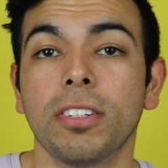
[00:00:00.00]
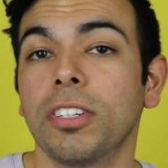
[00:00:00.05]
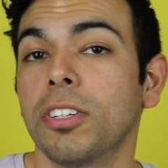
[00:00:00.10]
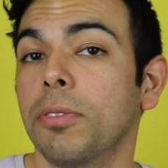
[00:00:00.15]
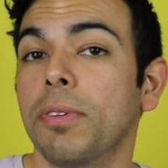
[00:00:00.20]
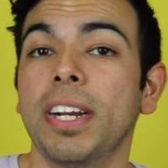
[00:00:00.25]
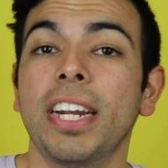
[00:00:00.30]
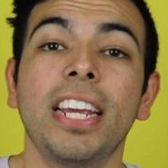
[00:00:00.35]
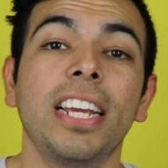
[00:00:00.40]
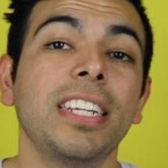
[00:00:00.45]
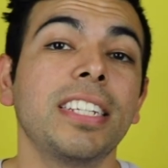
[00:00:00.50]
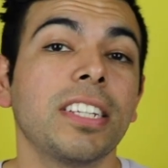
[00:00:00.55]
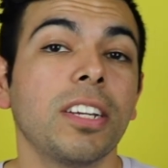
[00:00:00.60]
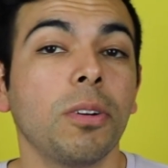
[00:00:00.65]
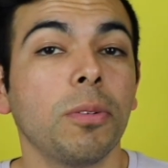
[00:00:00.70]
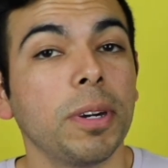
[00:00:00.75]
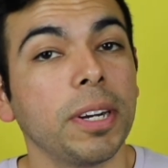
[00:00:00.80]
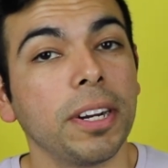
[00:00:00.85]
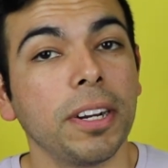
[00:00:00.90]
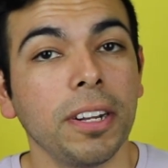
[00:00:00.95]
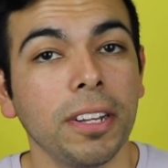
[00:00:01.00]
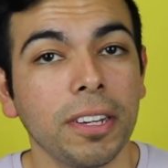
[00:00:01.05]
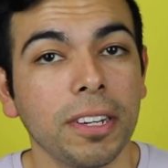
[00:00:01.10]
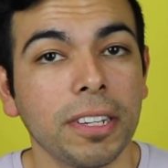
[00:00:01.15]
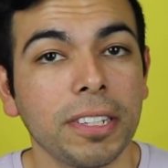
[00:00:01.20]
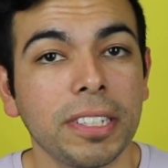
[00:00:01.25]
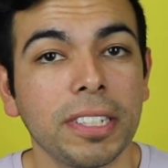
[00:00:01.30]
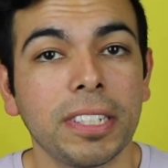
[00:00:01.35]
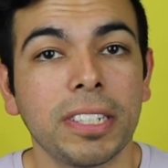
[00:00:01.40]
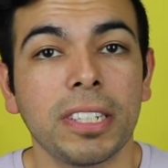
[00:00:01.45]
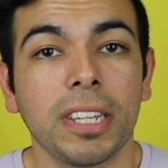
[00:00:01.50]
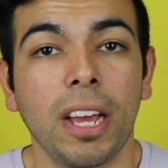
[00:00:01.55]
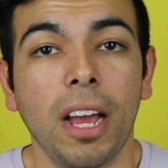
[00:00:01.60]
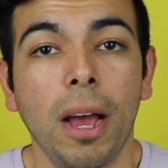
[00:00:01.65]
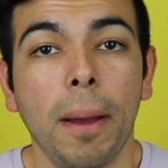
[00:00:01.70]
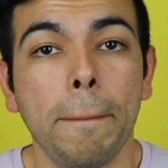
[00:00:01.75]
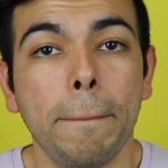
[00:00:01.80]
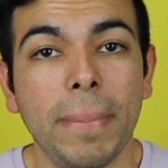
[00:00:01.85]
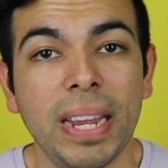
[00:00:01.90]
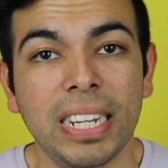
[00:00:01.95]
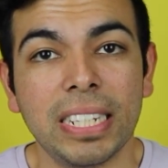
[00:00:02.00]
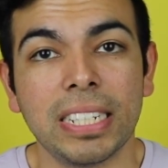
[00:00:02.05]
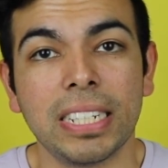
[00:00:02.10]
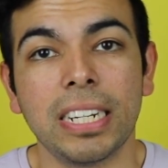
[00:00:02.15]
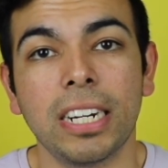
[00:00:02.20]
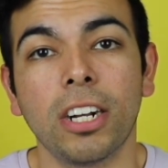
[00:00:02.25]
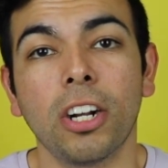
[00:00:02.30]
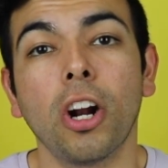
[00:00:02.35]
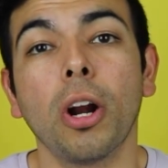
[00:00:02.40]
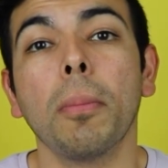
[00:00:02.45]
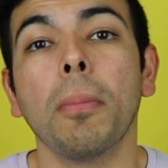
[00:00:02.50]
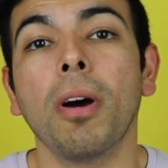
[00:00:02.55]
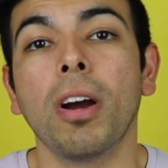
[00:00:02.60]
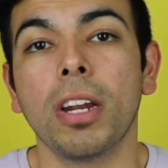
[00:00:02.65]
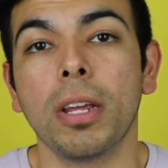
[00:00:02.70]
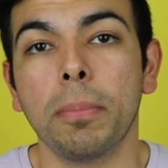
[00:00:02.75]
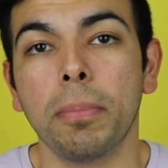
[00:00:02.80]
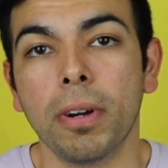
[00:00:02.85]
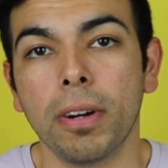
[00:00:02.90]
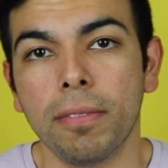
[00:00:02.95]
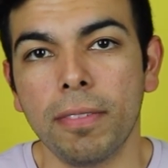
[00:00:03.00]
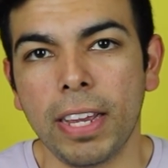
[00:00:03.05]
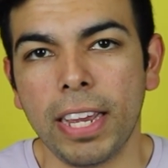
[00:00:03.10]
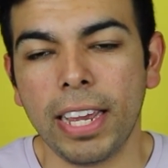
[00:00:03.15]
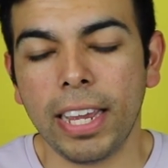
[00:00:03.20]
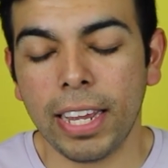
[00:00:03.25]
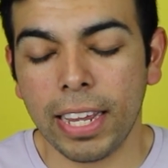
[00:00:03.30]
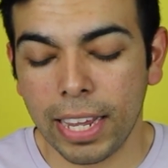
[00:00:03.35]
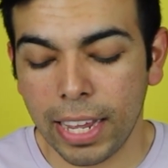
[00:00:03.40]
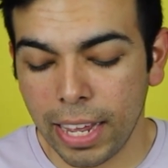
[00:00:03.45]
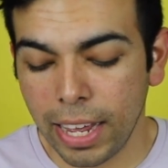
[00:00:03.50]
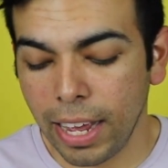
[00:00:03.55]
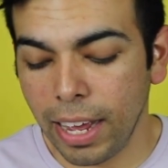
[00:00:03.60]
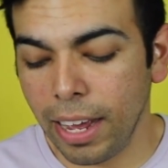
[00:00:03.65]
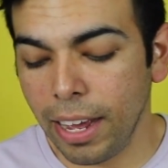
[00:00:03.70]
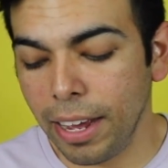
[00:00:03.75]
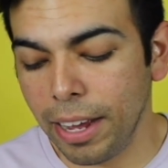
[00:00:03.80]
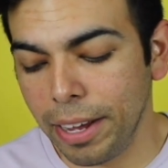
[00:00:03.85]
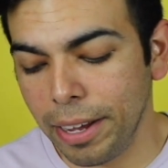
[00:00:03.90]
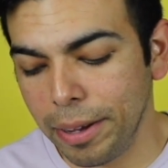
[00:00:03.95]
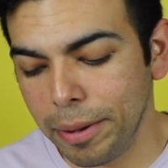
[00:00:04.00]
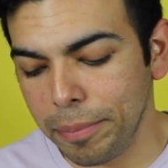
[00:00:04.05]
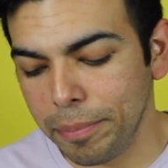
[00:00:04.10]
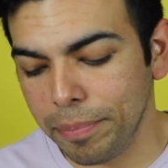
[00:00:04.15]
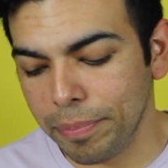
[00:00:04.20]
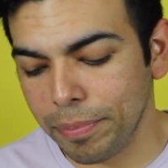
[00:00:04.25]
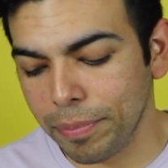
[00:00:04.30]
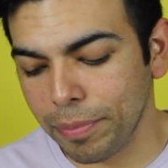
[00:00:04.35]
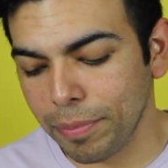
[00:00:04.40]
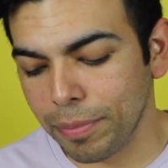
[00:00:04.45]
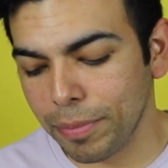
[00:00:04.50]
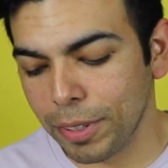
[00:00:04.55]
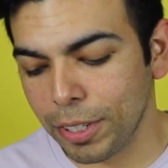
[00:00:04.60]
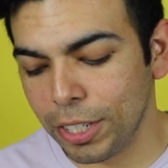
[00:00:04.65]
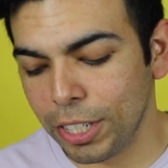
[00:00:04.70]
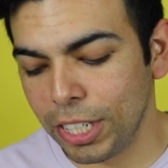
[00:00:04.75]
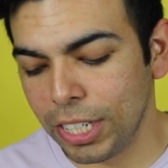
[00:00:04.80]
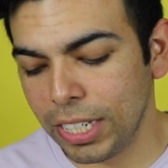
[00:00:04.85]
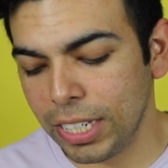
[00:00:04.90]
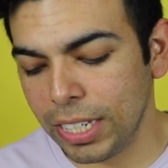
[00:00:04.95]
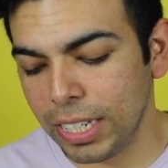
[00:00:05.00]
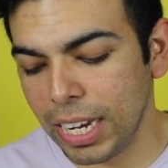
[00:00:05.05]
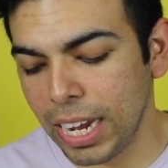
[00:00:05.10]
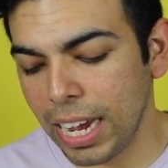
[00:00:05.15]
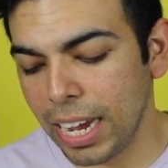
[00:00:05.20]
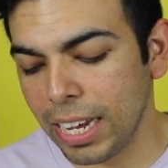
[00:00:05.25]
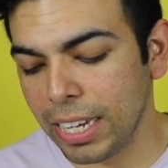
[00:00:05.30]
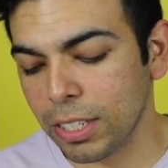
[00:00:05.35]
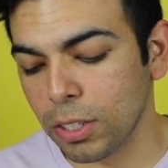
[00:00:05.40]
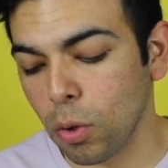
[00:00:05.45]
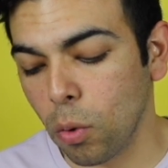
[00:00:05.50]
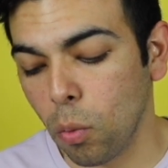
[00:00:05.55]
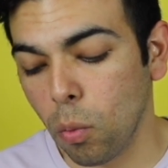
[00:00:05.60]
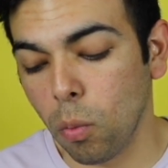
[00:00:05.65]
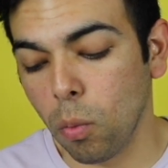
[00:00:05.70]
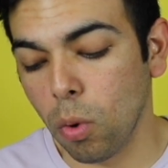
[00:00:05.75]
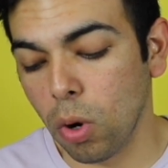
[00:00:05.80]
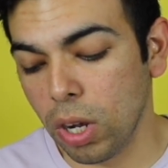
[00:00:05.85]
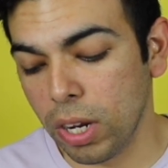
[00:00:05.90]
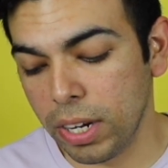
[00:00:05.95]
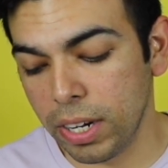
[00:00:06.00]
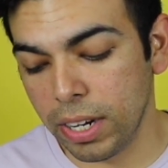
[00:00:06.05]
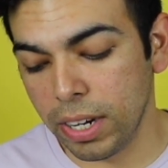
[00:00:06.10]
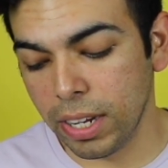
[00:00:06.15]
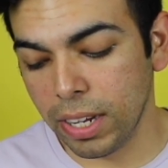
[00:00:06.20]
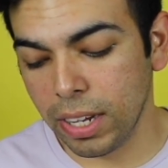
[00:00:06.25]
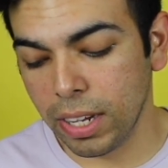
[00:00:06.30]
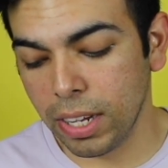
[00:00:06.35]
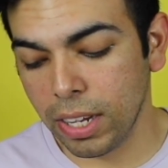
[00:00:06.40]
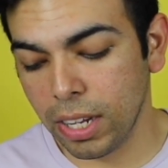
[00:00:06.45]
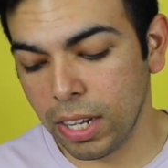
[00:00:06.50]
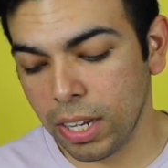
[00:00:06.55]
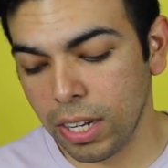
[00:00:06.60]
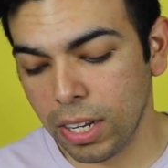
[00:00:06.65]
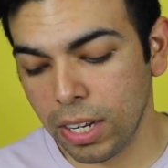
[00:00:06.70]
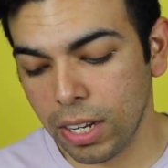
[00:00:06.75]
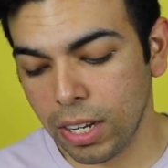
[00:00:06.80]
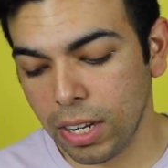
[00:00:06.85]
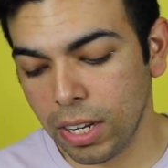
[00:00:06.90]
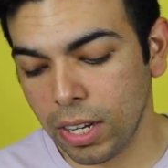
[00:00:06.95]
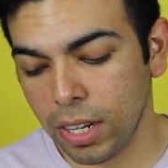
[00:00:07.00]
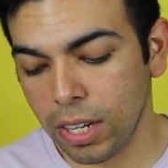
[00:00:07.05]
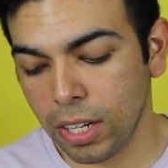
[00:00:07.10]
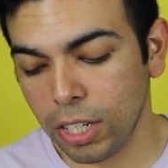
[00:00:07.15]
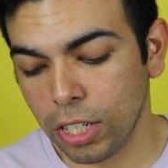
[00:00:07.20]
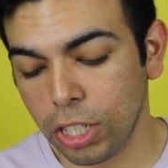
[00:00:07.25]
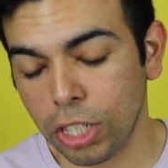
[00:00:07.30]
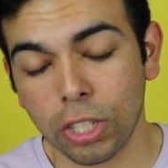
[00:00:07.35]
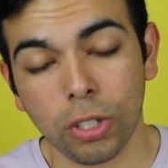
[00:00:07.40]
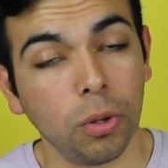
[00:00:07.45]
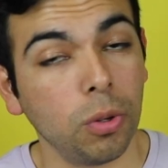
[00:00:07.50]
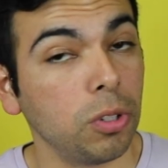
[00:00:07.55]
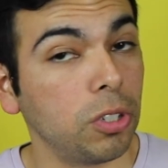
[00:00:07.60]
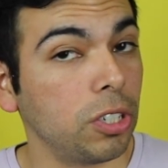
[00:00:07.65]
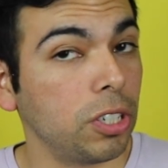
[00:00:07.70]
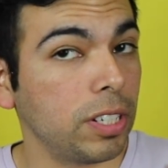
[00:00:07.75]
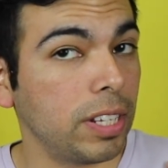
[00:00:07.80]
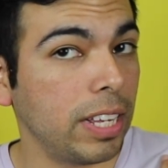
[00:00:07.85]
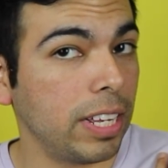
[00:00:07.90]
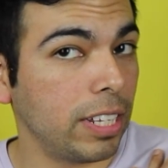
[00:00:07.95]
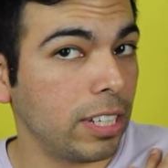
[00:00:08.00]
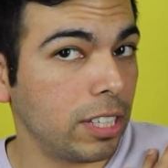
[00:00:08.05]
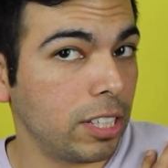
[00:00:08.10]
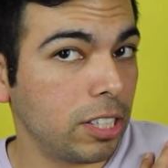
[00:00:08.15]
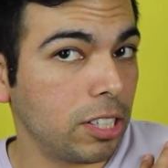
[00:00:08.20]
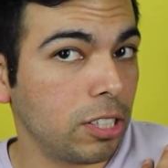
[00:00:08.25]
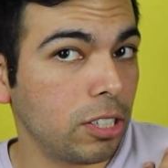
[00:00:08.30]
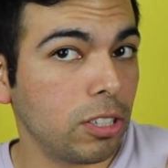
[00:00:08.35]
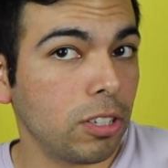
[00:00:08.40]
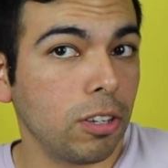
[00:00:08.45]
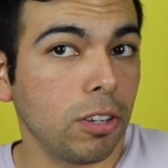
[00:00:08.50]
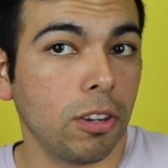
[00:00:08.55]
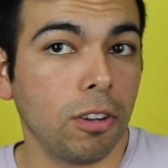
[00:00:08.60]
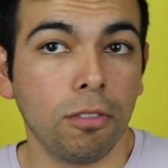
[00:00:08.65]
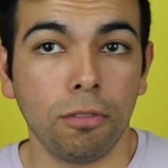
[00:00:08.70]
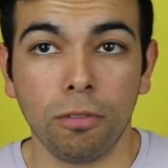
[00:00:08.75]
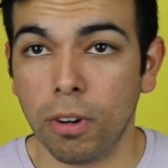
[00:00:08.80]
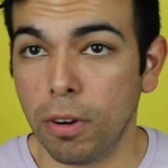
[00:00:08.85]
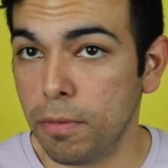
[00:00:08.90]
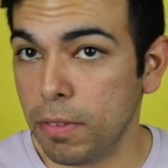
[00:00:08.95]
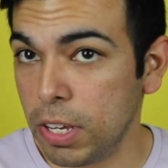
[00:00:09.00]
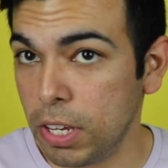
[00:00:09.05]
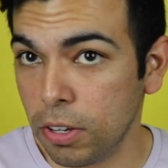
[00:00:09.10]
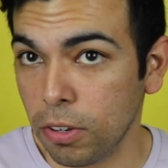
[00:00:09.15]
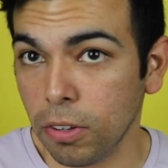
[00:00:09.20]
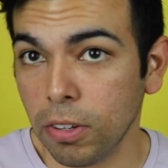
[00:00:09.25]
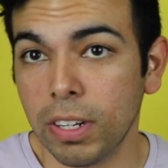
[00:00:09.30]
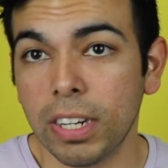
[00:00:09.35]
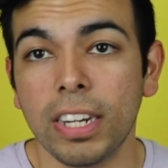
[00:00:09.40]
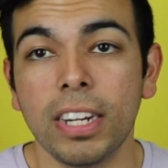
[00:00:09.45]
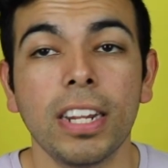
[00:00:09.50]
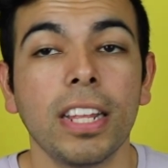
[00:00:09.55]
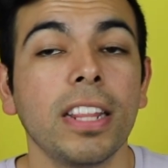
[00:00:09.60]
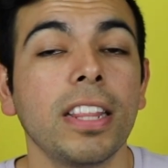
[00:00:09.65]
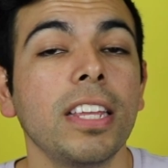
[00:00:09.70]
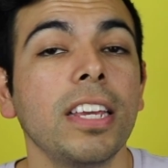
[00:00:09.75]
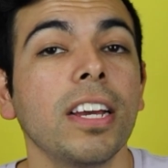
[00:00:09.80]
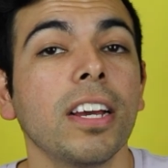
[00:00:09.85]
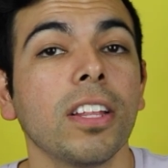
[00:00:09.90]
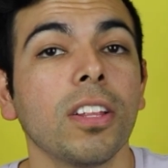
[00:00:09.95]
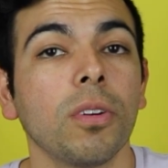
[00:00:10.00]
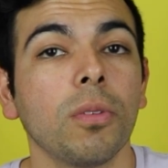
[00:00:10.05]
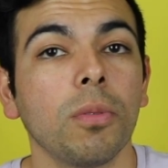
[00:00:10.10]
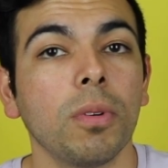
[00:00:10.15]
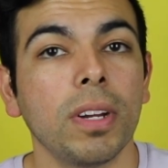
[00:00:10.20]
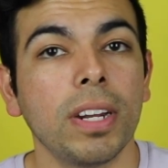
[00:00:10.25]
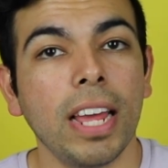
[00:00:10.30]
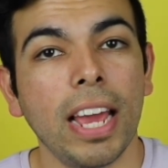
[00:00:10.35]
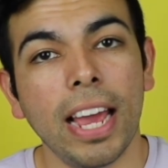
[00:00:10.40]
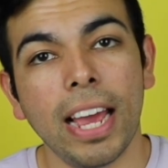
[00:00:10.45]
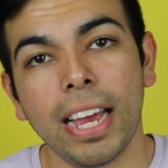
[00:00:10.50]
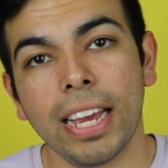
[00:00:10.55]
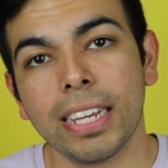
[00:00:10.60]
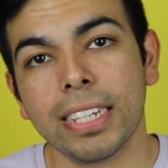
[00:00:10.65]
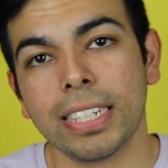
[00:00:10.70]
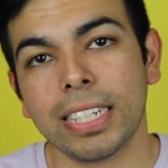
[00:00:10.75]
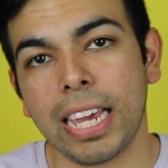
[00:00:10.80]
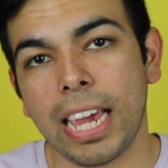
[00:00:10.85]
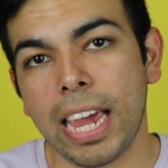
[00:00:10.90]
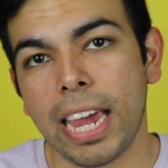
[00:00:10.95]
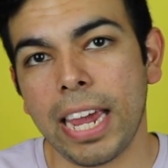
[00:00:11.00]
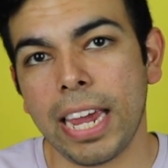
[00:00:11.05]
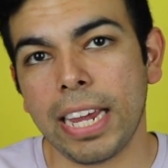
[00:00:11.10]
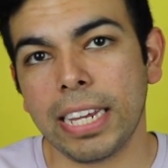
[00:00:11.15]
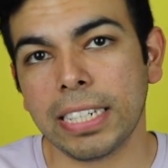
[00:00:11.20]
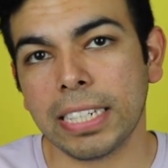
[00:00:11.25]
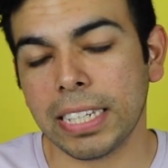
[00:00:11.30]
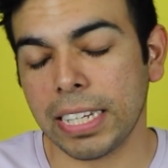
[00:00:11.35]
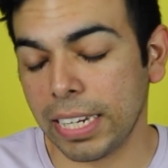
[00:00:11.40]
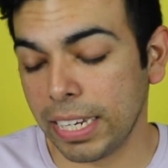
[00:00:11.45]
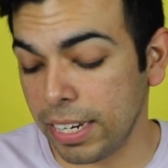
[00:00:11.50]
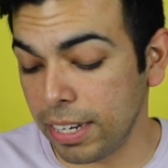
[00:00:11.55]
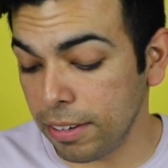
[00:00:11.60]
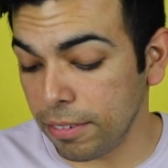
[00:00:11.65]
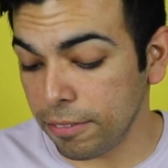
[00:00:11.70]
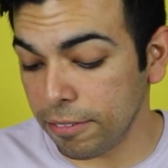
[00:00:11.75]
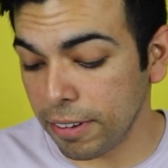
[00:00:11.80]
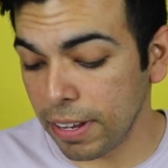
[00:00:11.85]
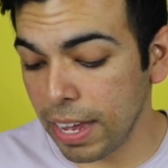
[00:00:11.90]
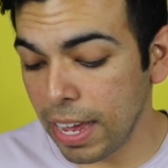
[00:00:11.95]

So Renee Zellweger looks amazing in Armani Privé. She has one shoulder that's revealed, and then the other one has a sleeve,